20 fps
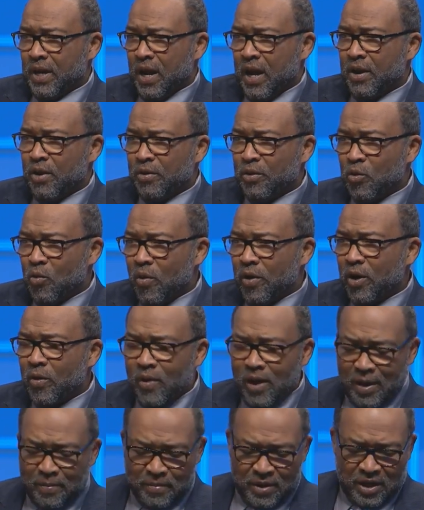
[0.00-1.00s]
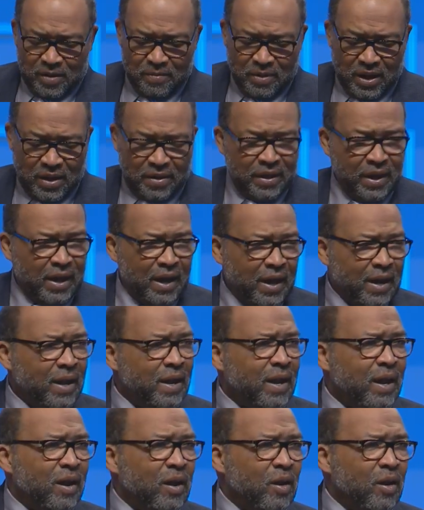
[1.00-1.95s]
I know you're wondering what I mean by that.